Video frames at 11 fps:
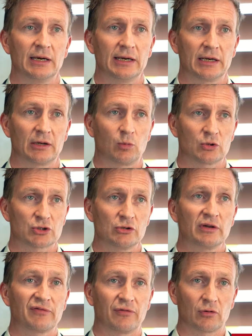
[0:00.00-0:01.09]
and I was
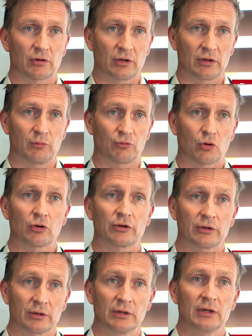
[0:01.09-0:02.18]
looking for a uh,
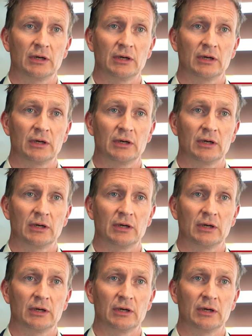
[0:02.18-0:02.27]
broader